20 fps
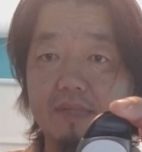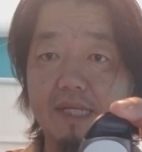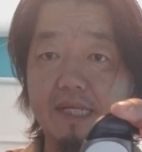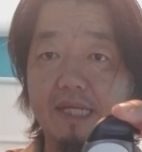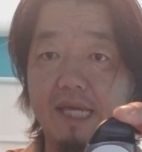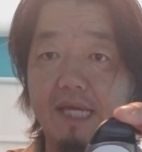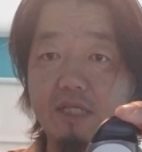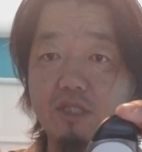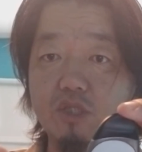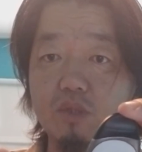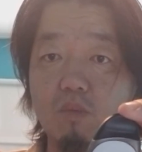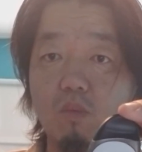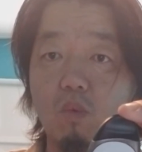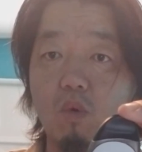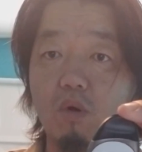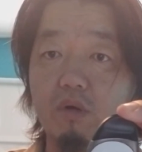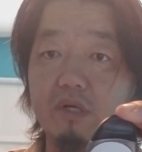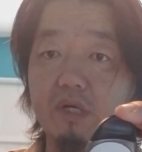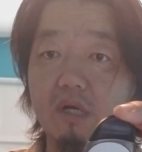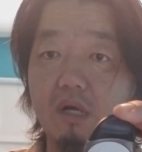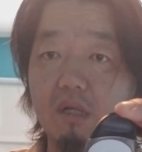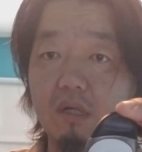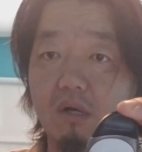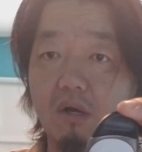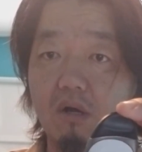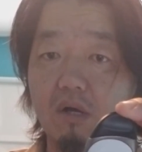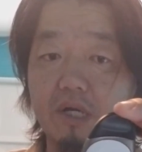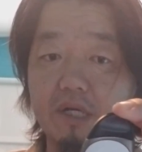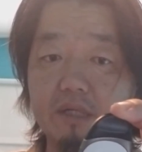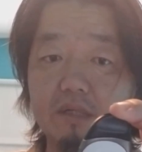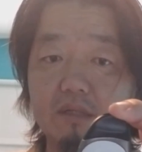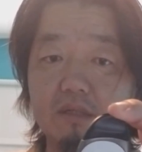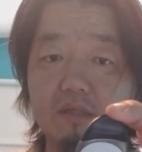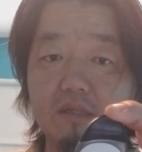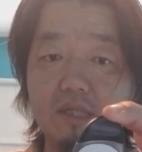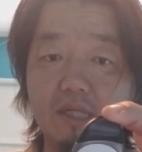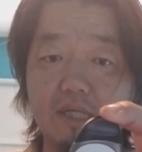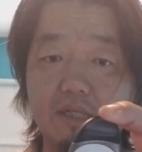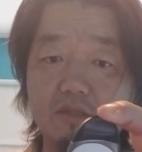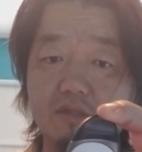like Asian watercolor art.
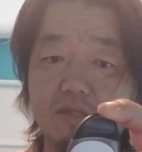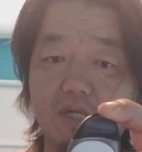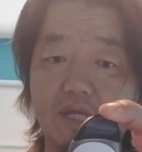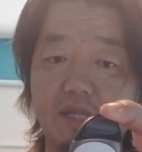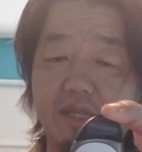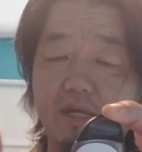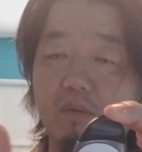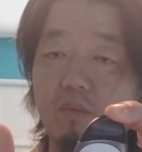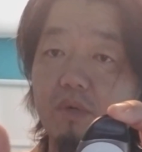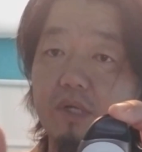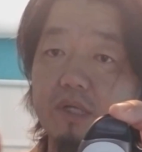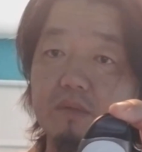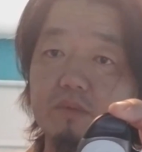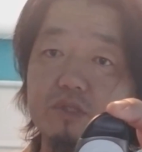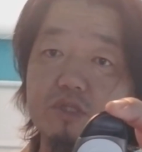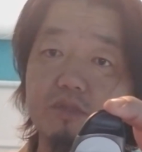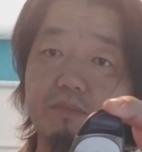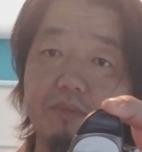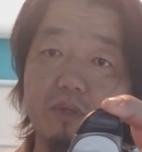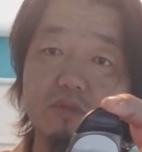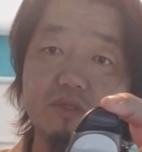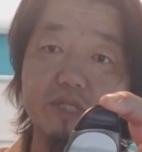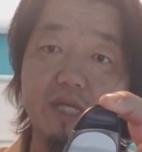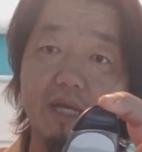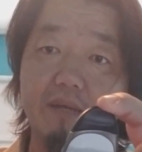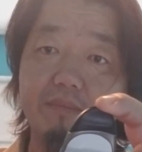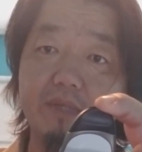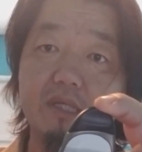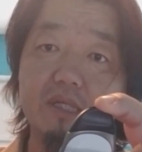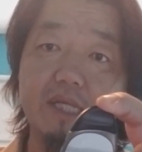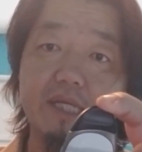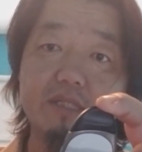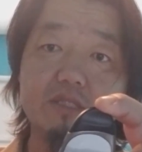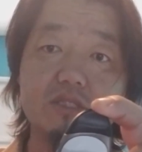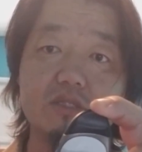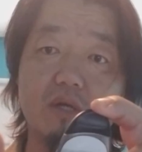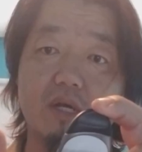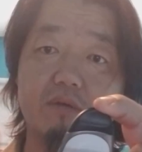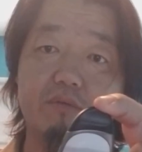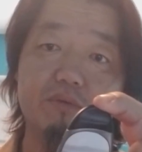It's I think what it was supposed to emulate,
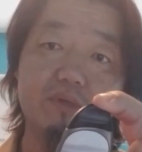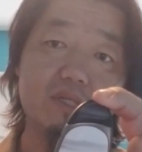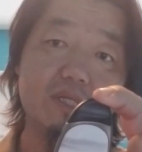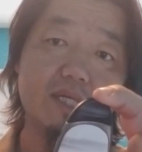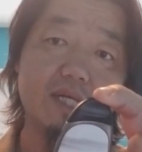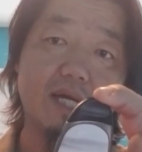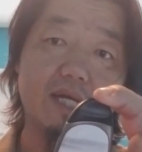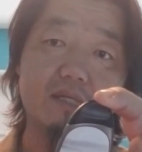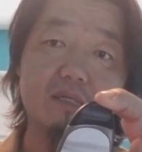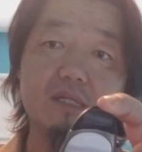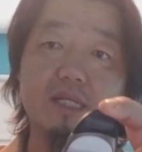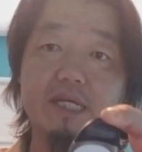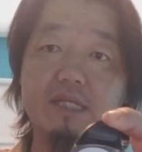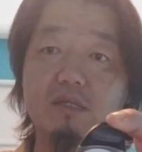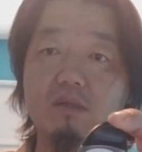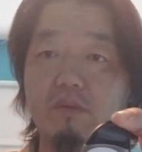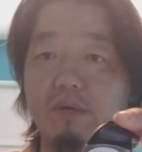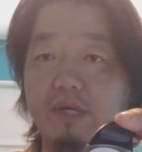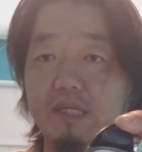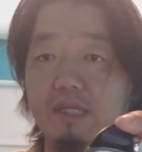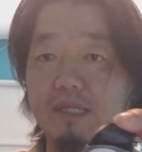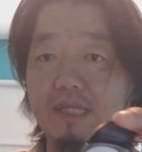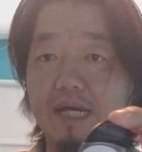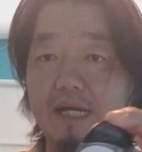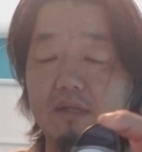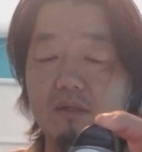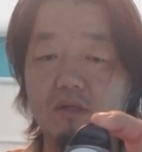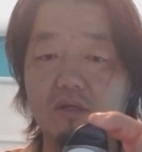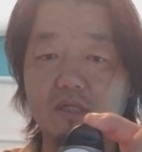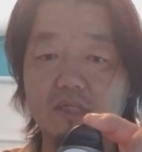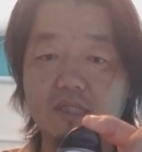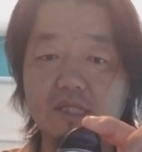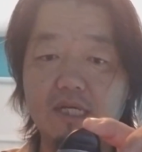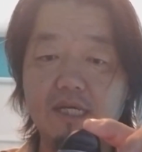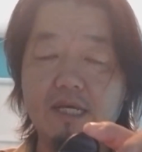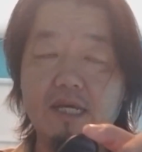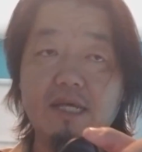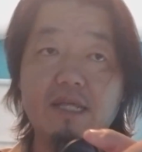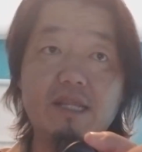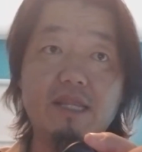so I really kind of like the way that that looked.
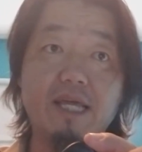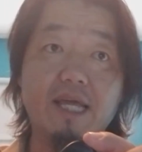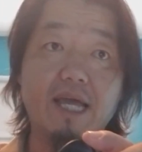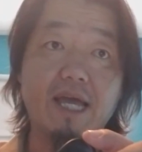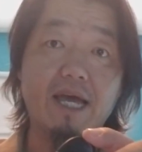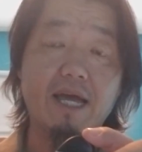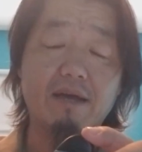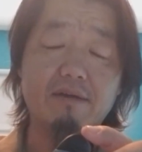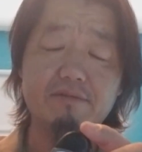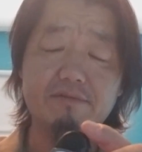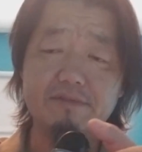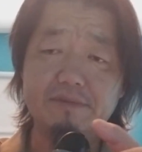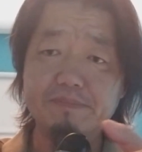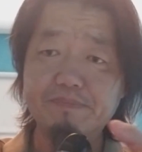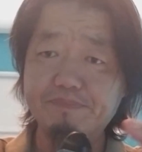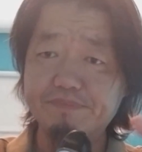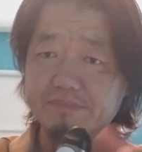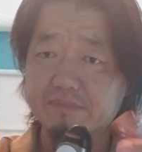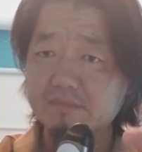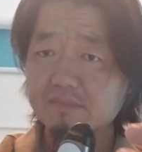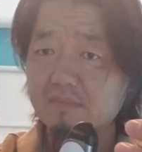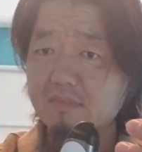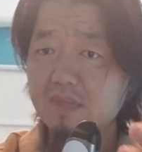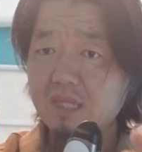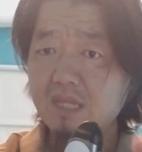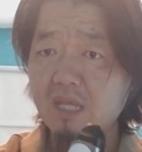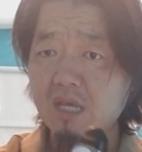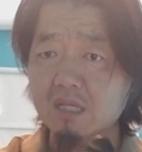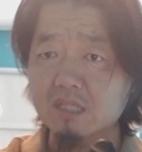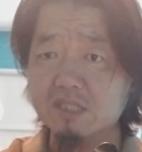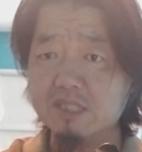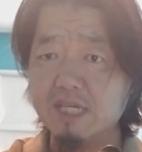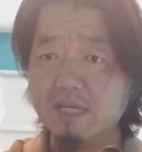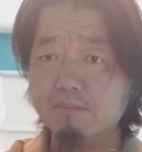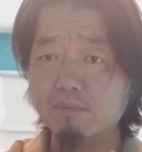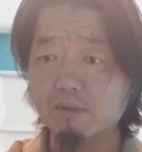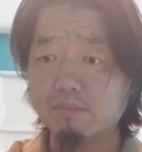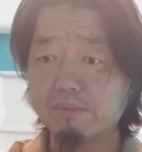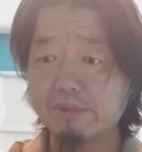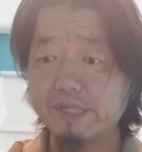They have a
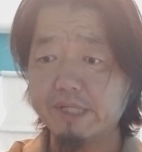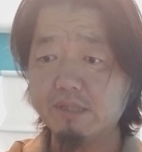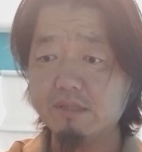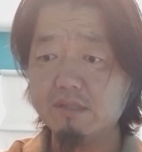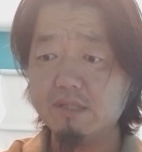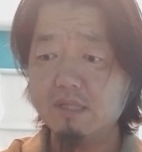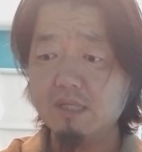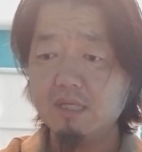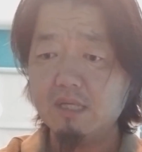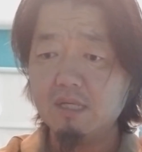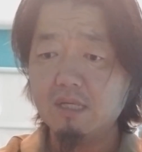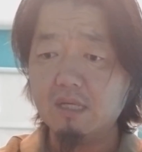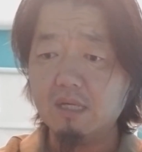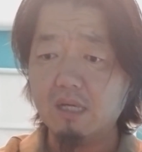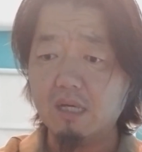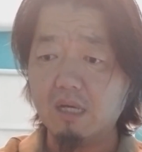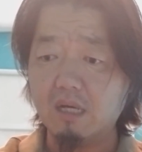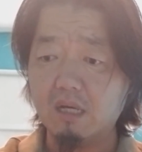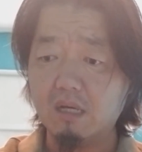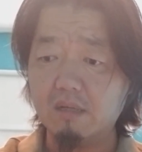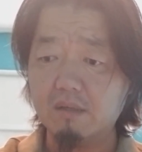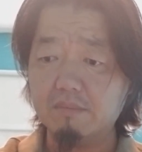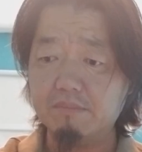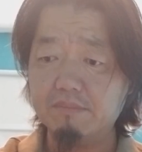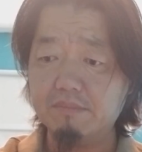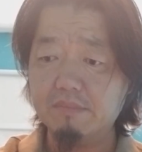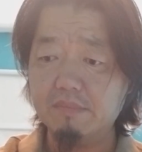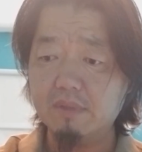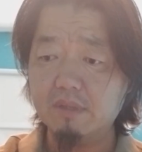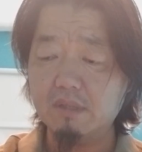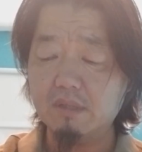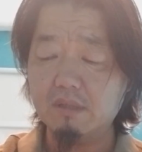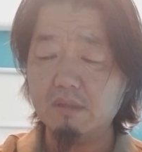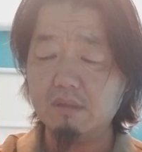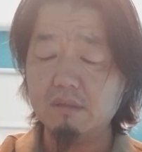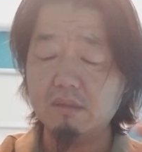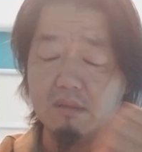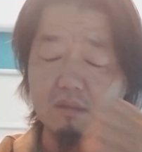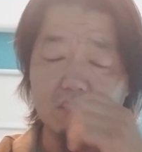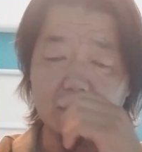zebra print, uh,
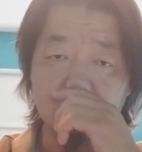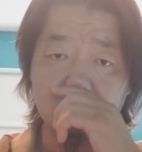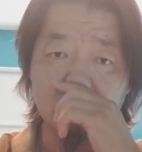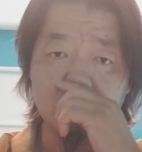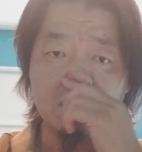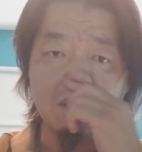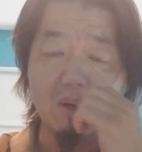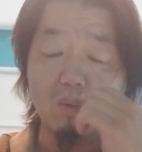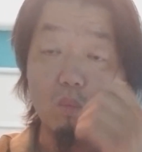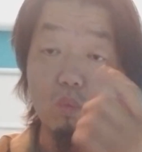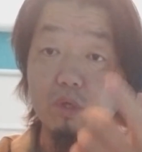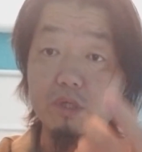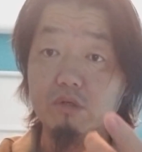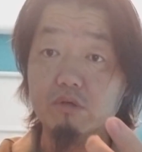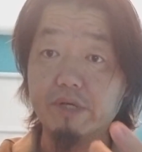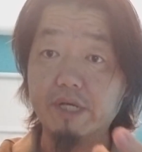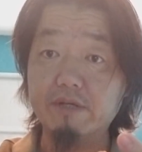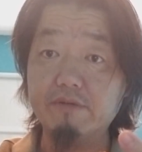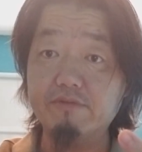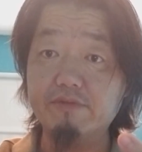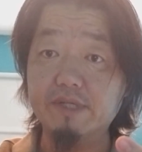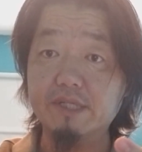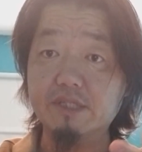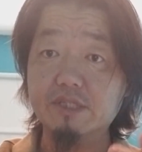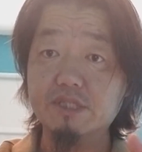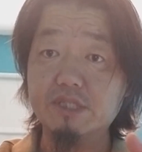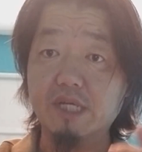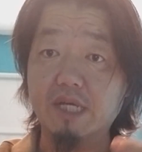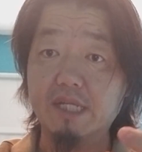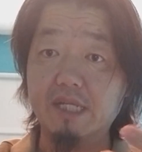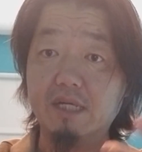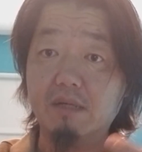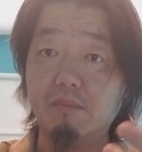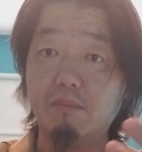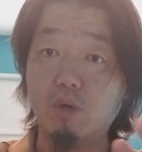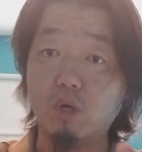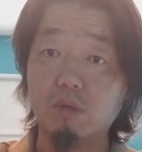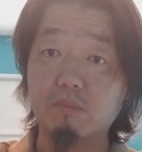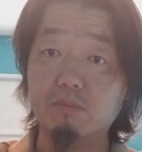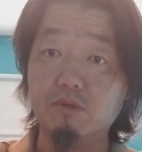a wood grain finish, and then a
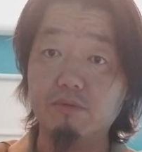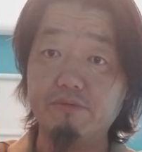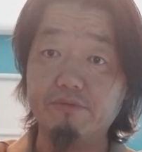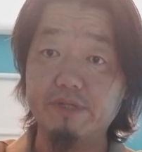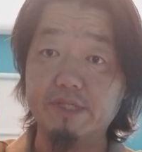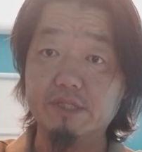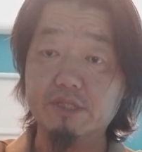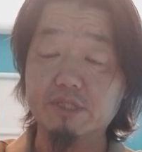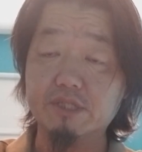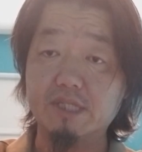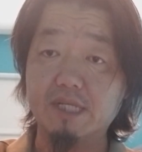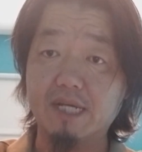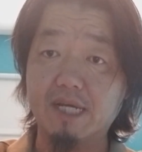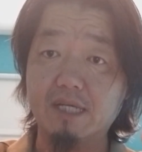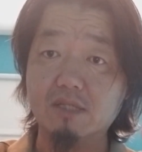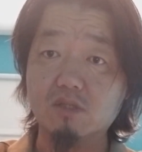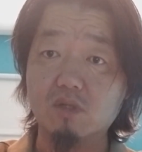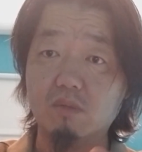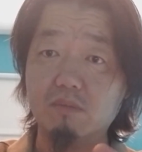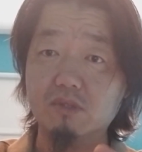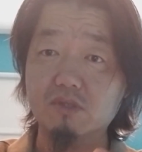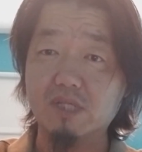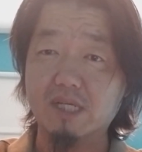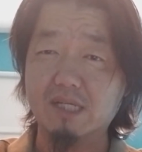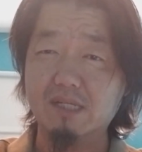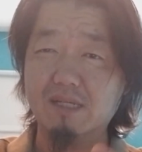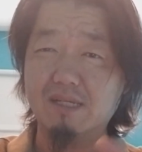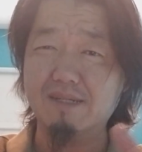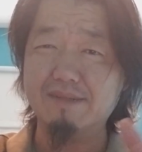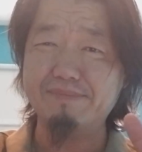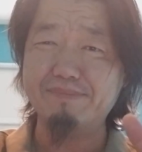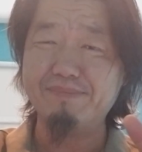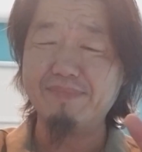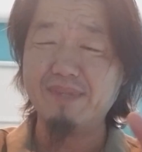marble finish that has almost like a